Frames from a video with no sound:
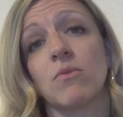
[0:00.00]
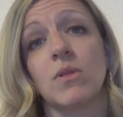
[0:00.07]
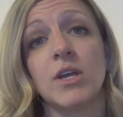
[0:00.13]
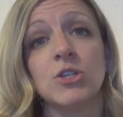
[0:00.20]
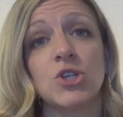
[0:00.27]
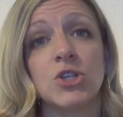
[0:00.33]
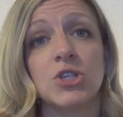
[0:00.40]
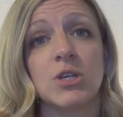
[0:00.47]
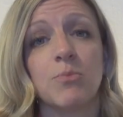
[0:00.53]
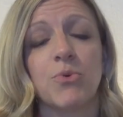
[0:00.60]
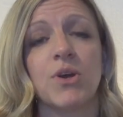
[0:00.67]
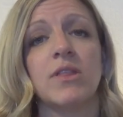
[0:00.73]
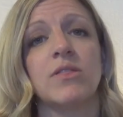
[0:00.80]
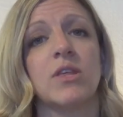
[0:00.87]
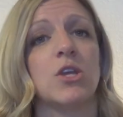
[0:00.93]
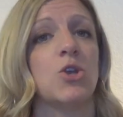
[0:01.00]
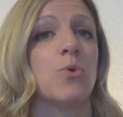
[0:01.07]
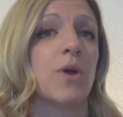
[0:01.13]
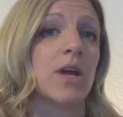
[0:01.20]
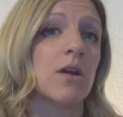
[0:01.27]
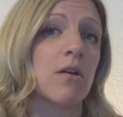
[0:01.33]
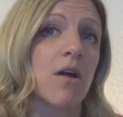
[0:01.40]
relationship with, that
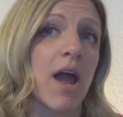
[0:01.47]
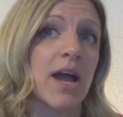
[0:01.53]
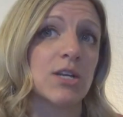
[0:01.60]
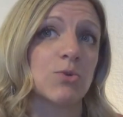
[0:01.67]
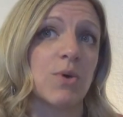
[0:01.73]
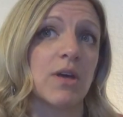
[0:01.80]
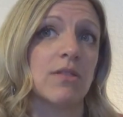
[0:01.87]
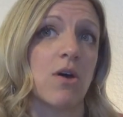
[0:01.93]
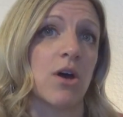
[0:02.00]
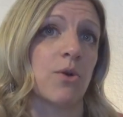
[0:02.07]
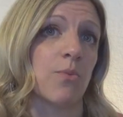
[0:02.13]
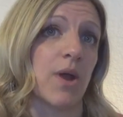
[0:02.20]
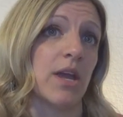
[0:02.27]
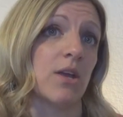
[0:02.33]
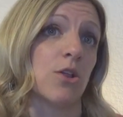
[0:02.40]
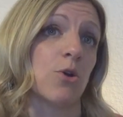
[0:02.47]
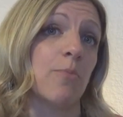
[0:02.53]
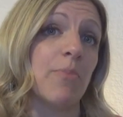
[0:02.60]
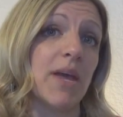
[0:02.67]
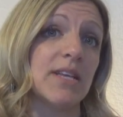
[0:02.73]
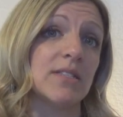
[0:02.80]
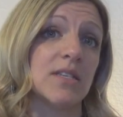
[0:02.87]
you interact with on a regular
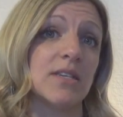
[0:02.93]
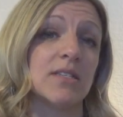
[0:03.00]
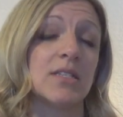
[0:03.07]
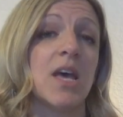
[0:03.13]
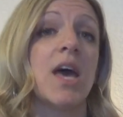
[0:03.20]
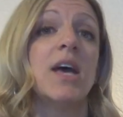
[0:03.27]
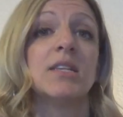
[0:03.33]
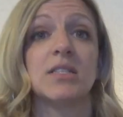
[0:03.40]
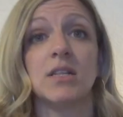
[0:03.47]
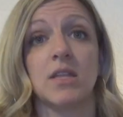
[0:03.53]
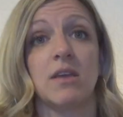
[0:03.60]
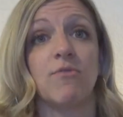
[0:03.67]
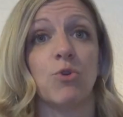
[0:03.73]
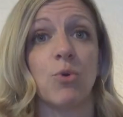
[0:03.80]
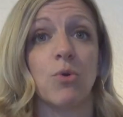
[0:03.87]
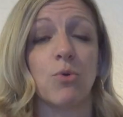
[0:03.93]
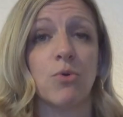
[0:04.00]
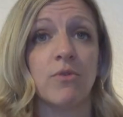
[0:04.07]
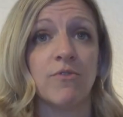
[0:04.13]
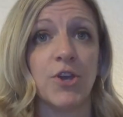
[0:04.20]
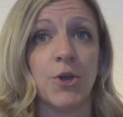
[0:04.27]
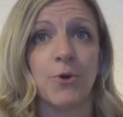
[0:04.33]
basis, to leave you
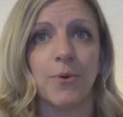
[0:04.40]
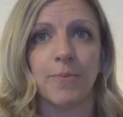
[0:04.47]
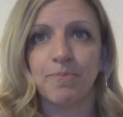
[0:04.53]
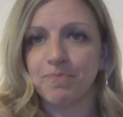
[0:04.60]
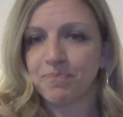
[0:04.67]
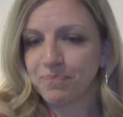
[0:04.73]
a review?